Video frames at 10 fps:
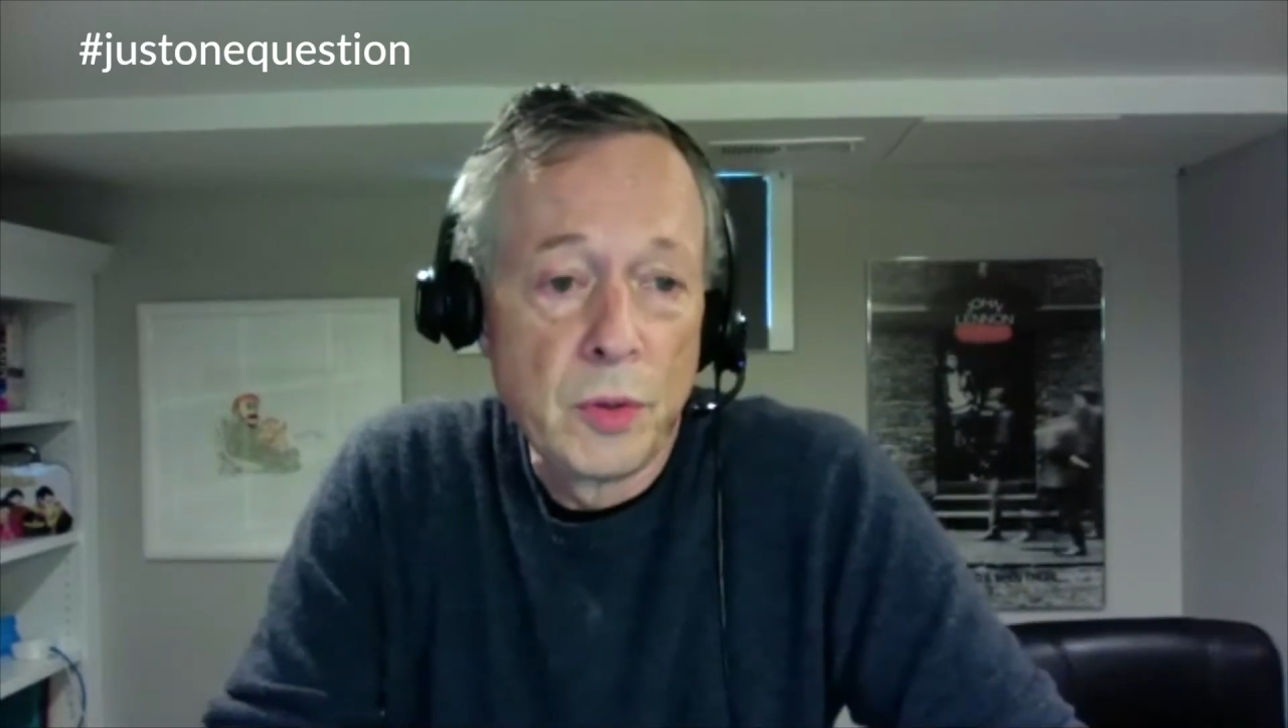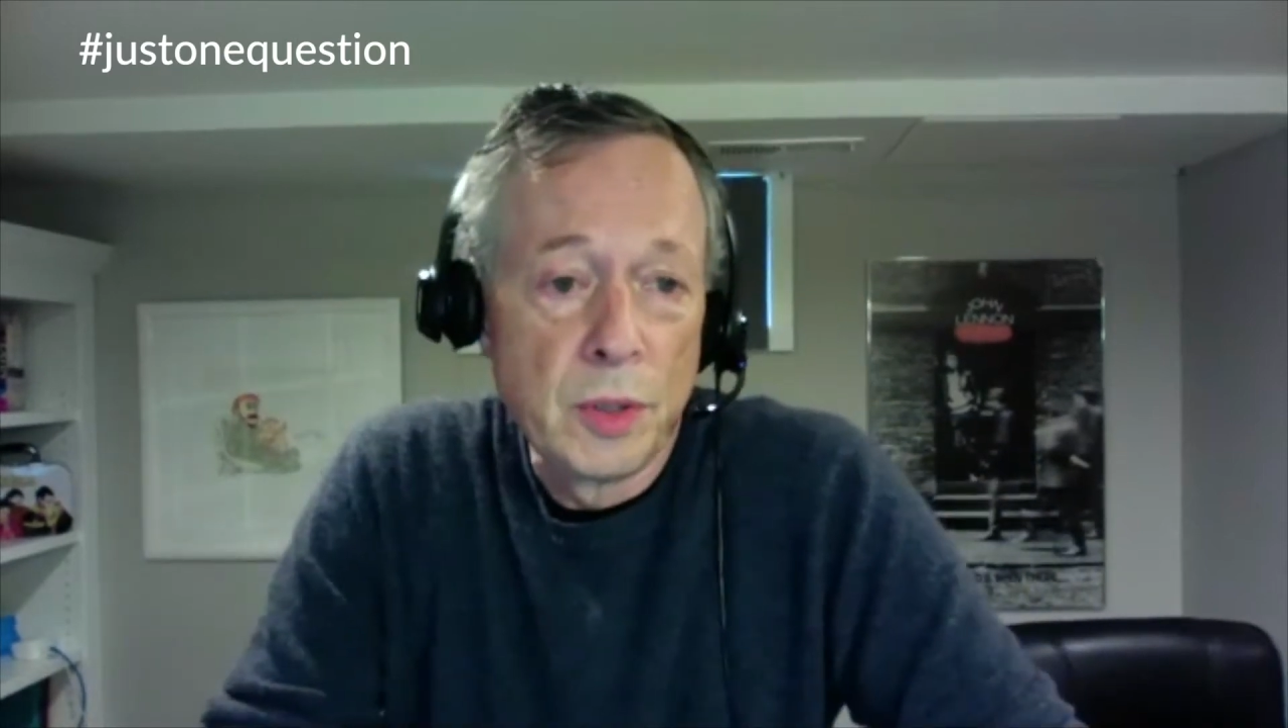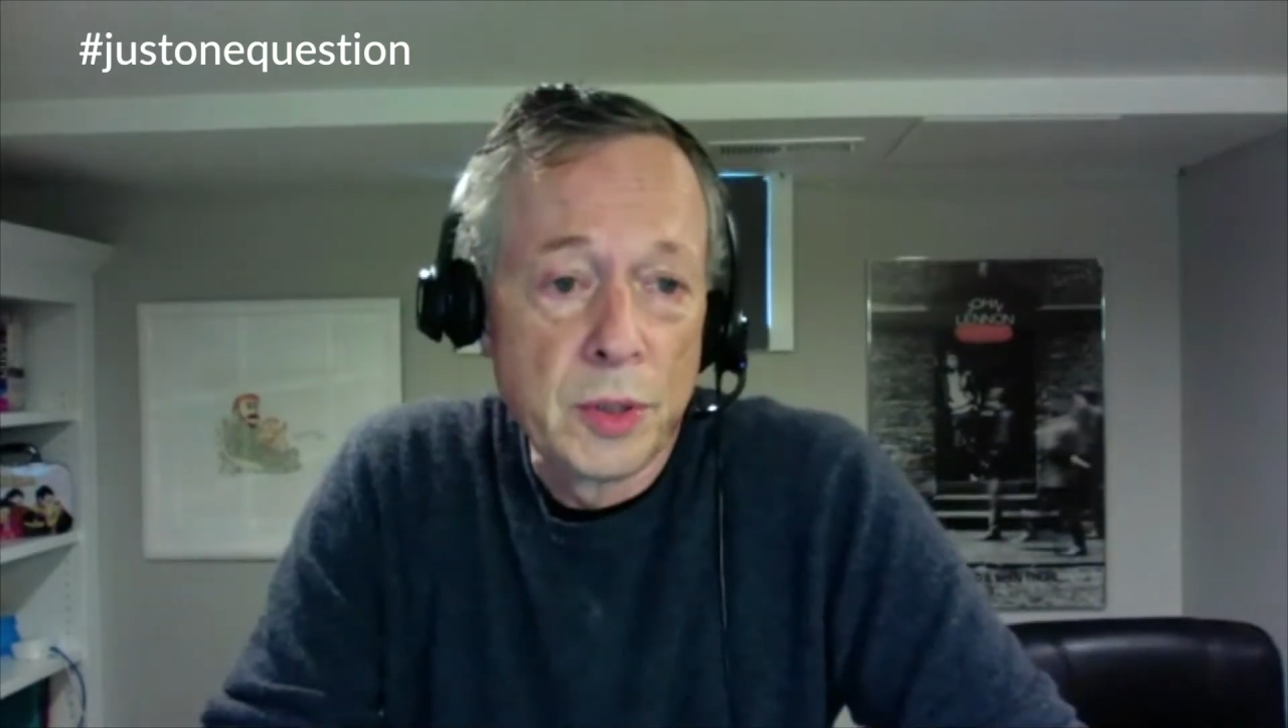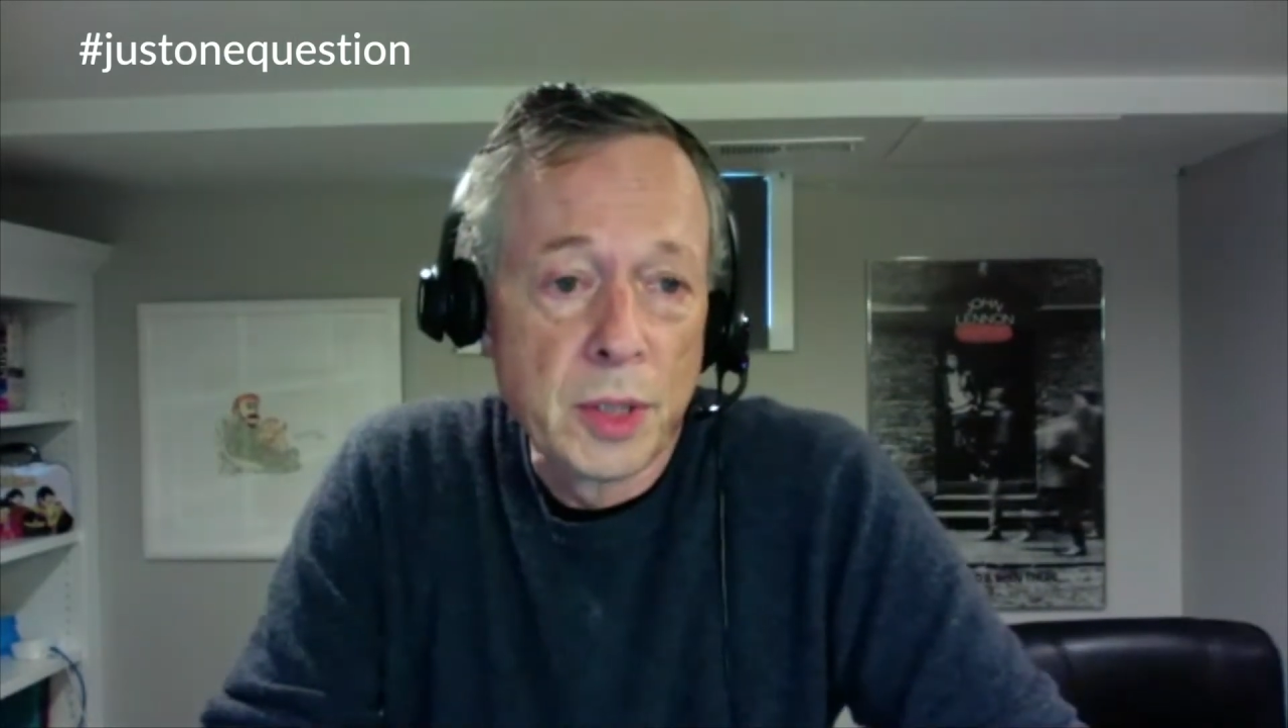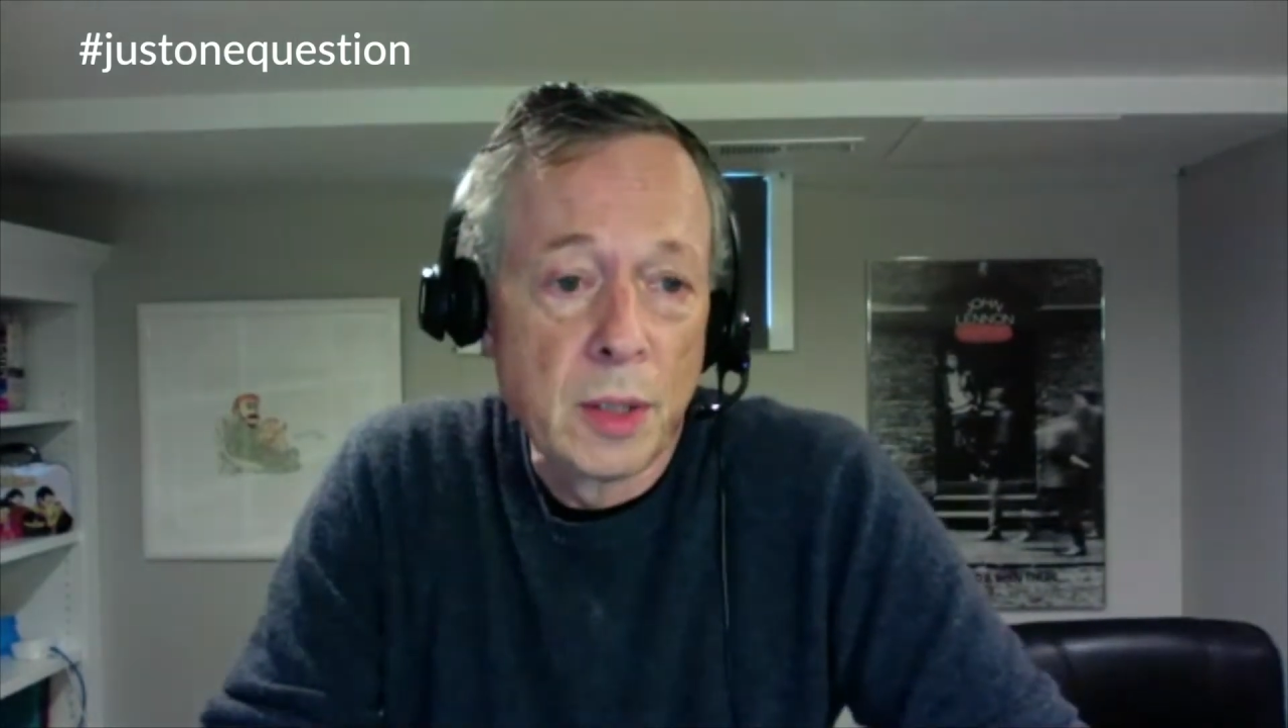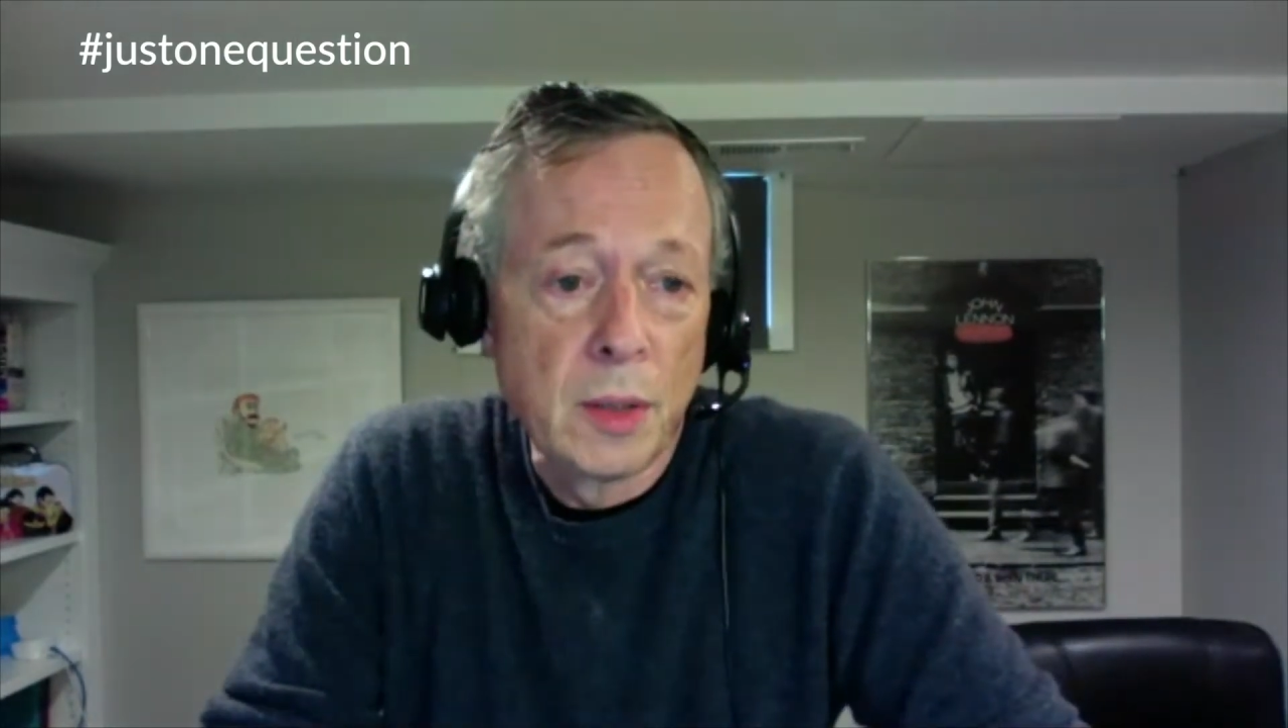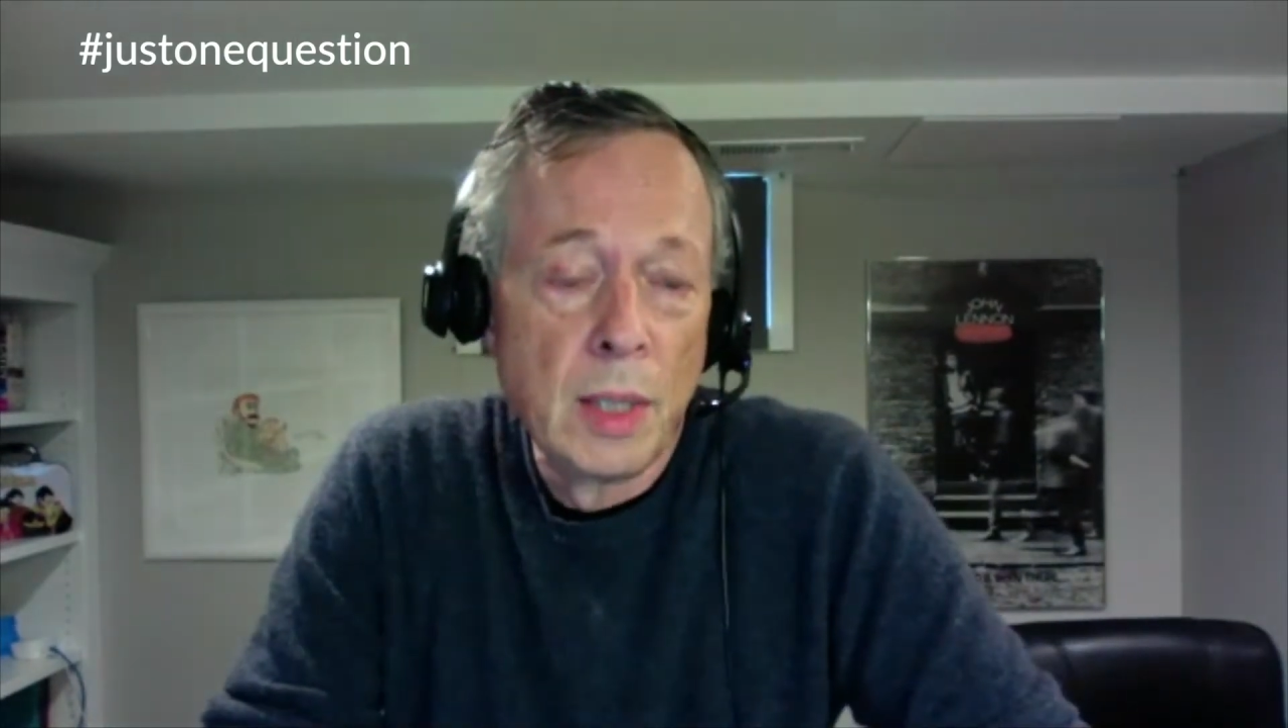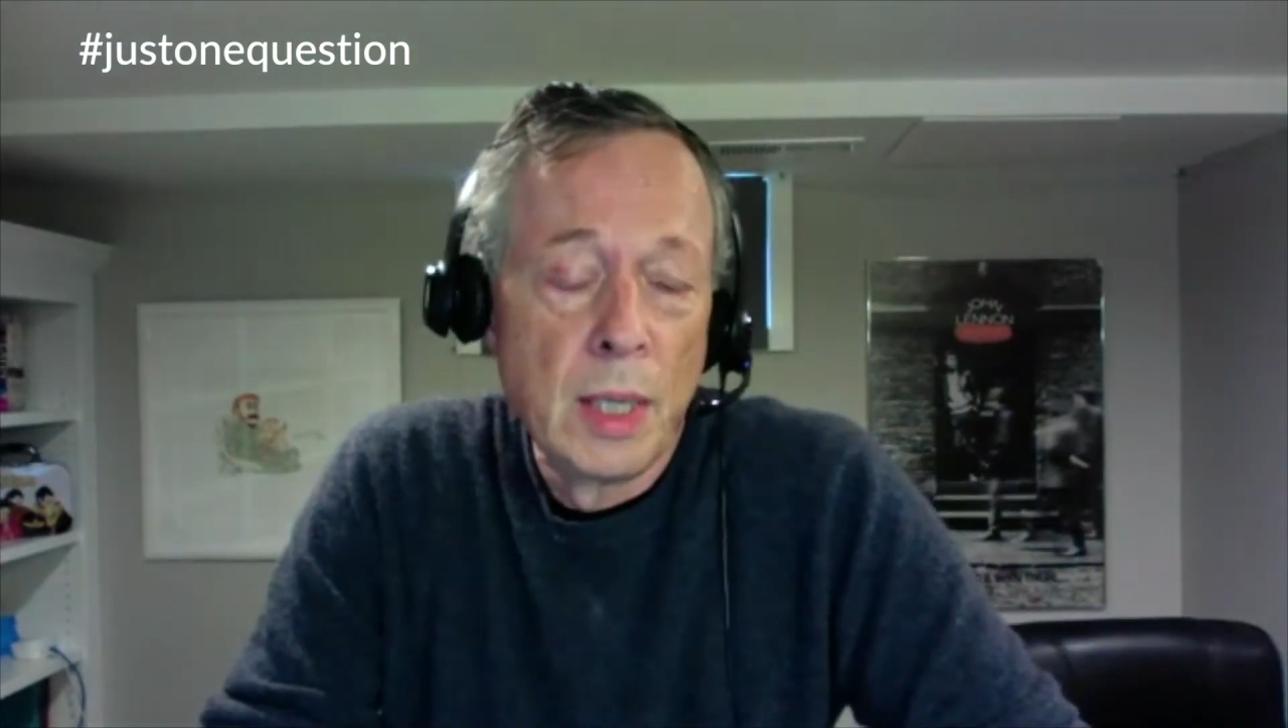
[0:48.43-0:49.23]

years ago